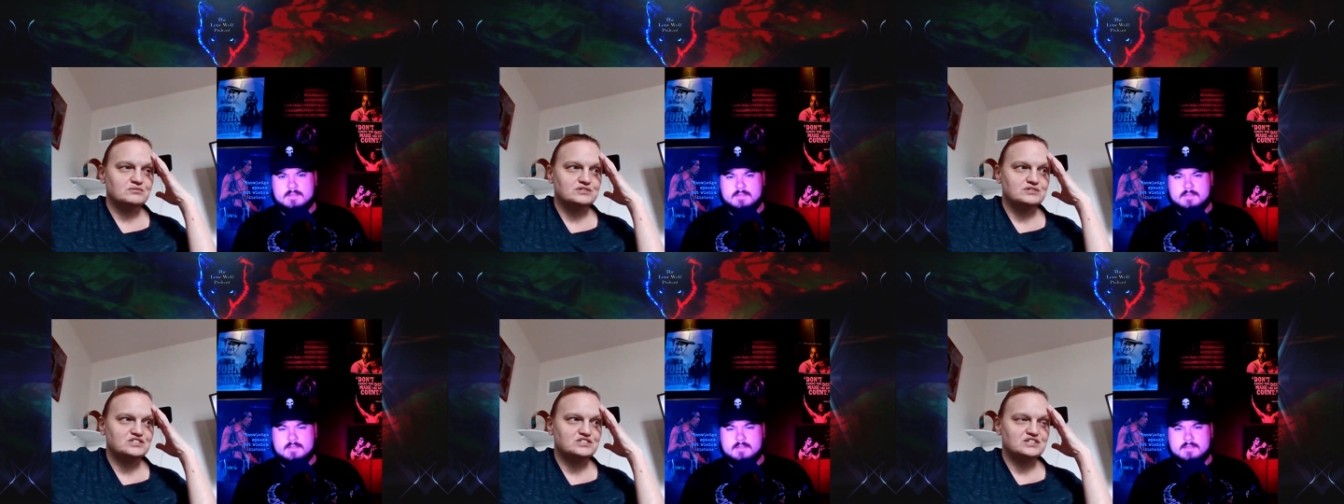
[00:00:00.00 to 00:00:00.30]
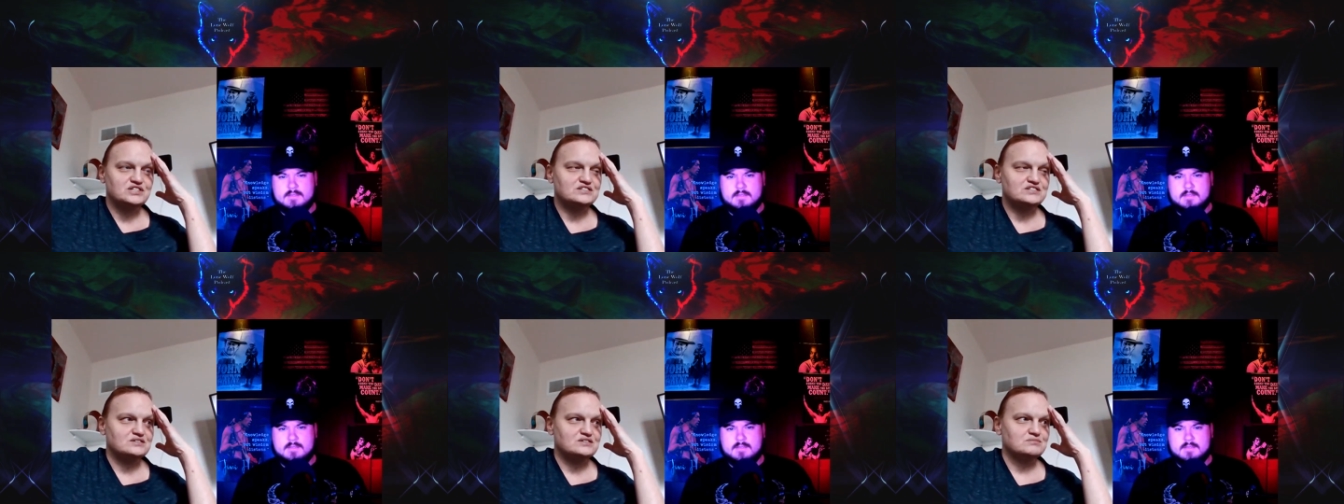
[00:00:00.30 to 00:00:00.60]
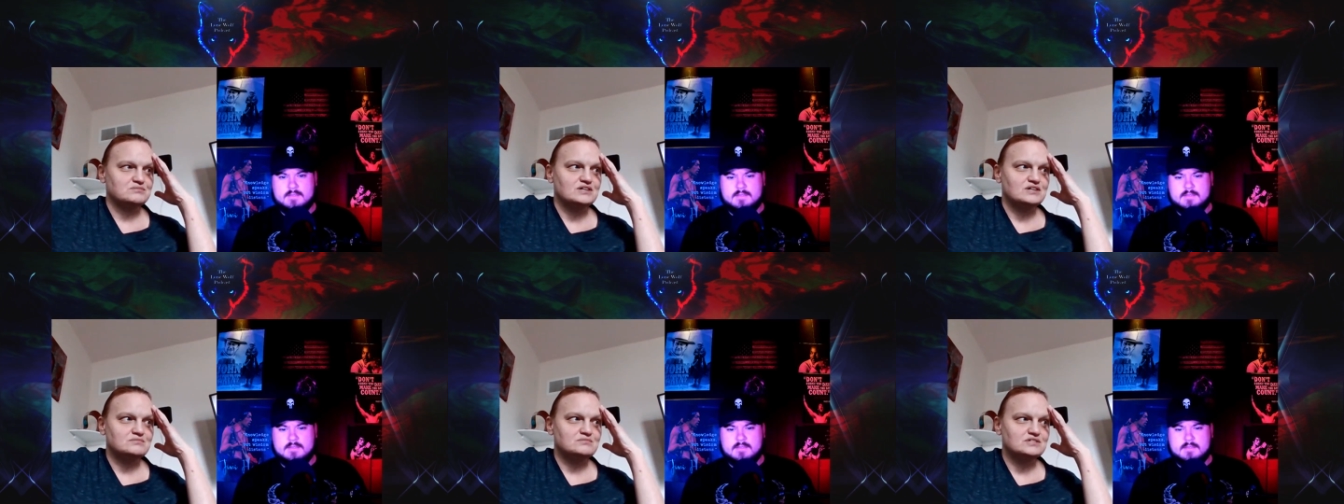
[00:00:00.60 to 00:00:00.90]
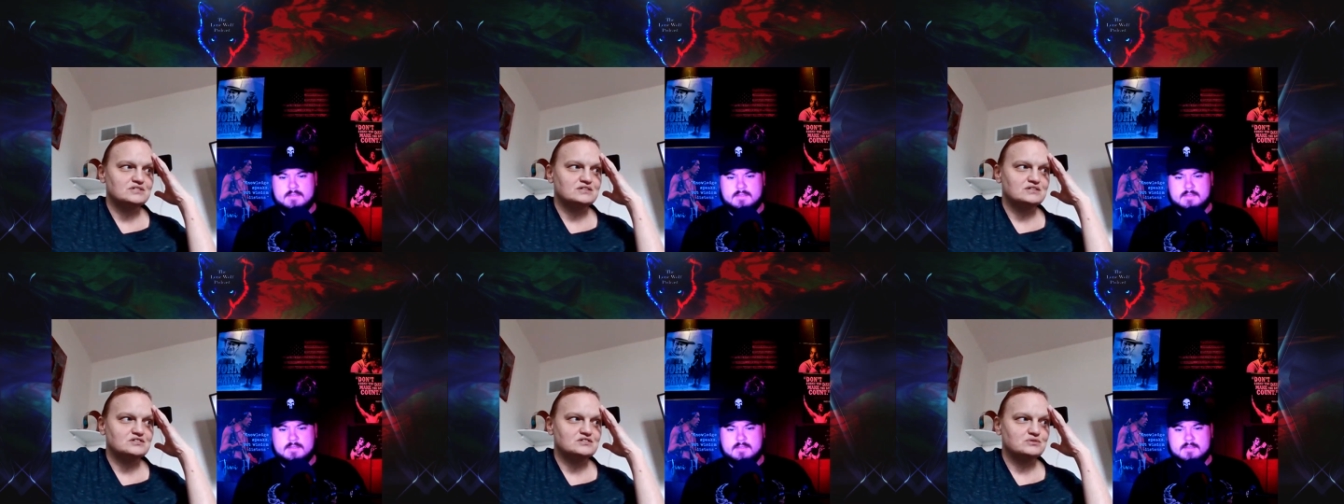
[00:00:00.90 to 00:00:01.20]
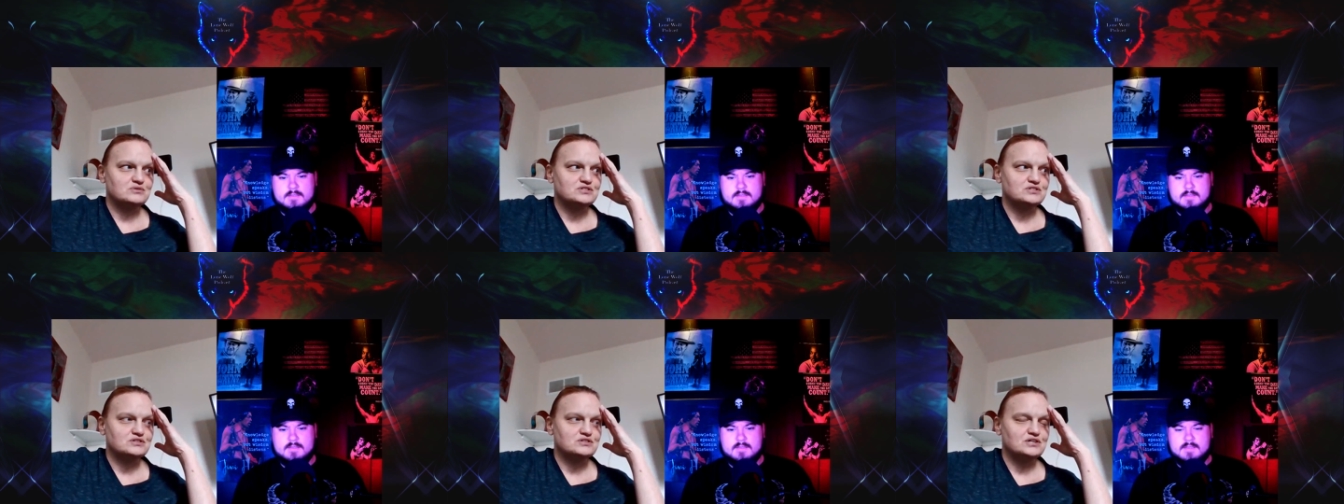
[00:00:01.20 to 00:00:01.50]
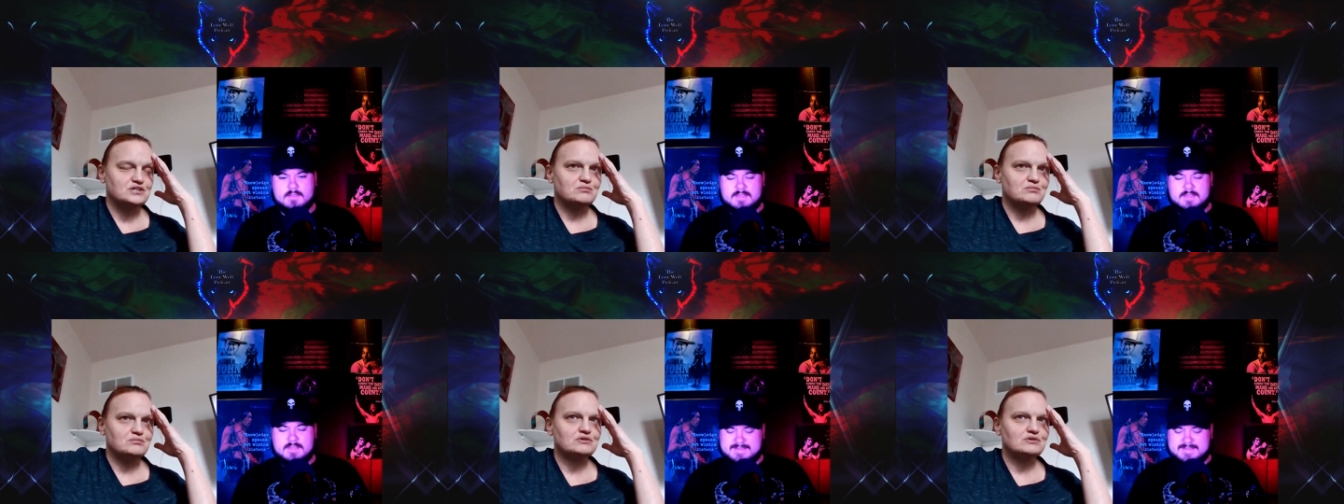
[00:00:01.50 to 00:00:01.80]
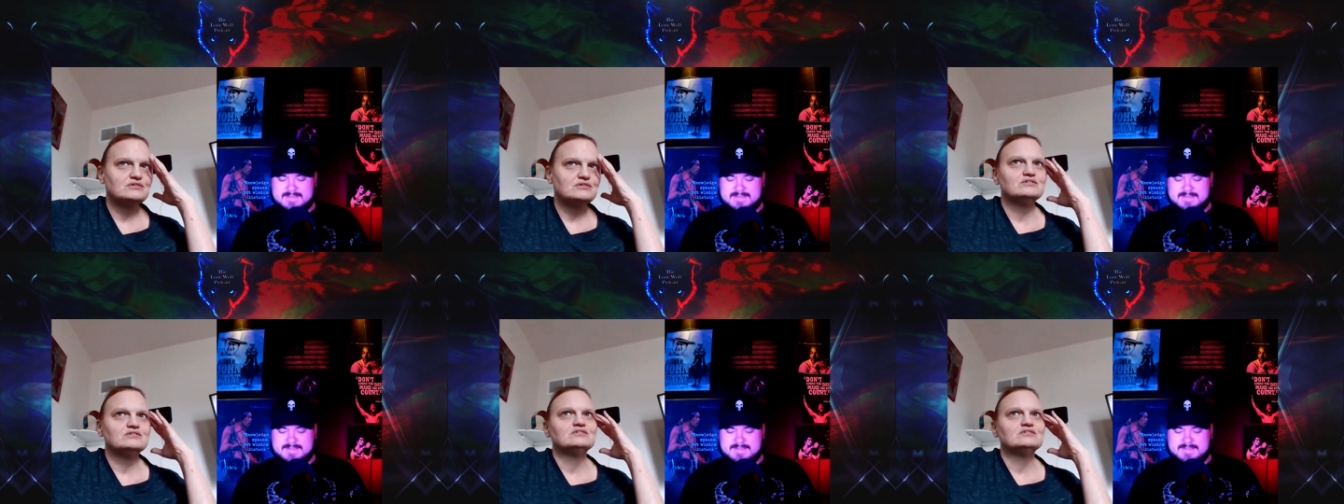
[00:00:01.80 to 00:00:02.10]
with shit sometimes. I just want to
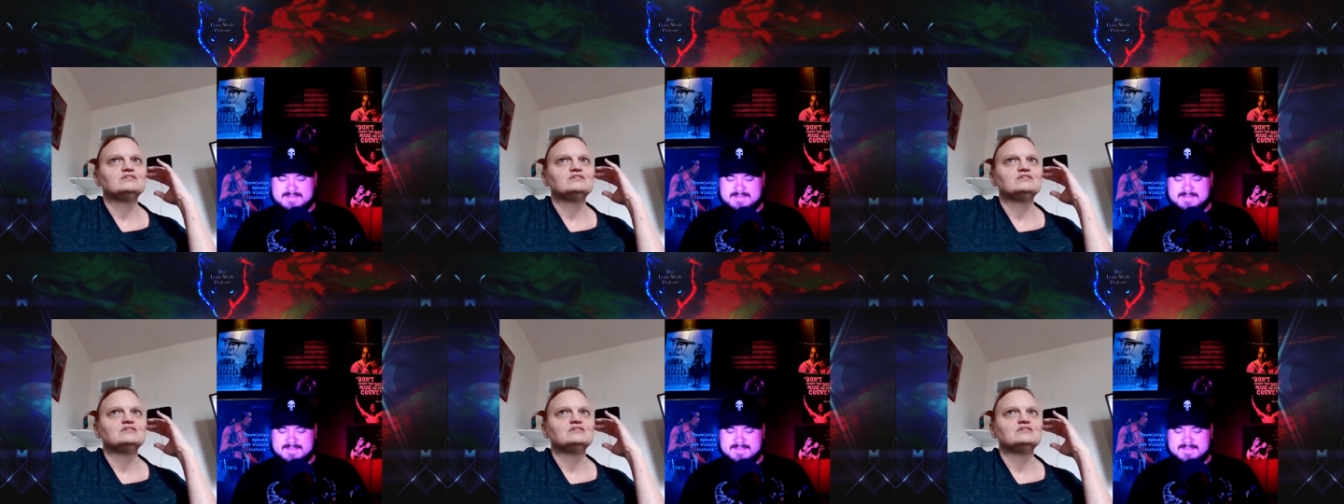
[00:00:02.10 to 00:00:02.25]
scream.